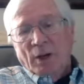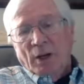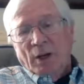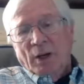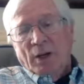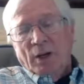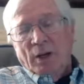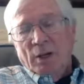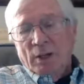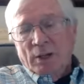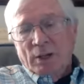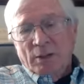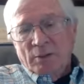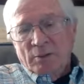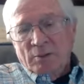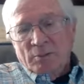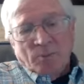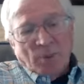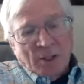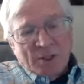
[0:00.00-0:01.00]

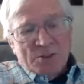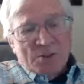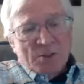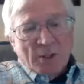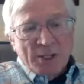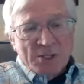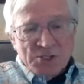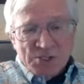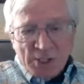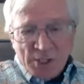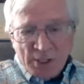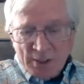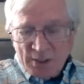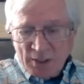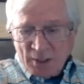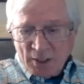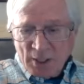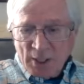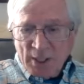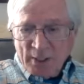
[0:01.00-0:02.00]
And I say to
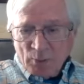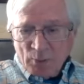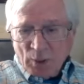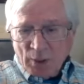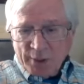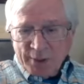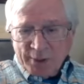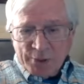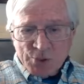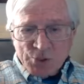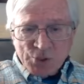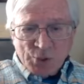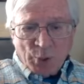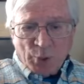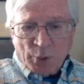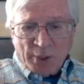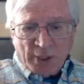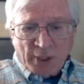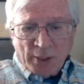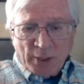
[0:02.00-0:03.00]
the client, well, are you
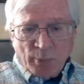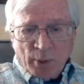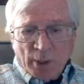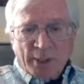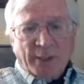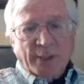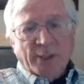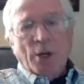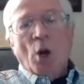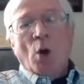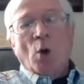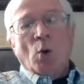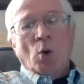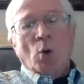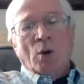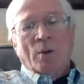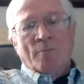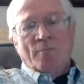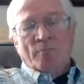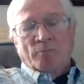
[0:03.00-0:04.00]
suing anybody? No.